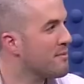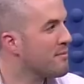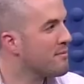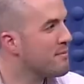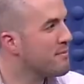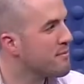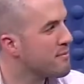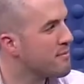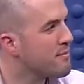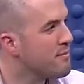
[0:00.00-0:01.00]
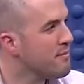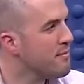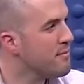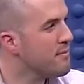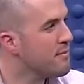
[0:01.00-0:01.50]

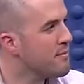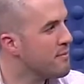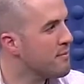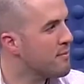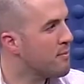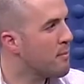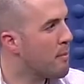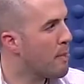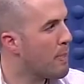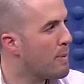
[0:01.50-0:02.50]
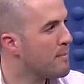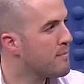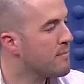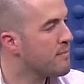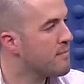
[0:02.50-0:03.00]

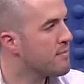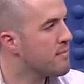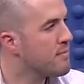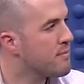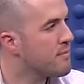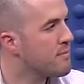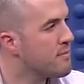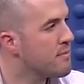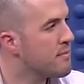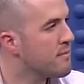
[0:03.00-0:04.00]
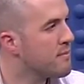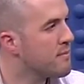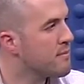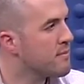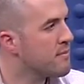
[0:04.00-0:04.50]

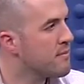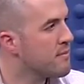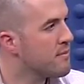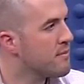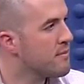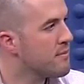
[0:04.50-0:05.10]
The person shown says nothing.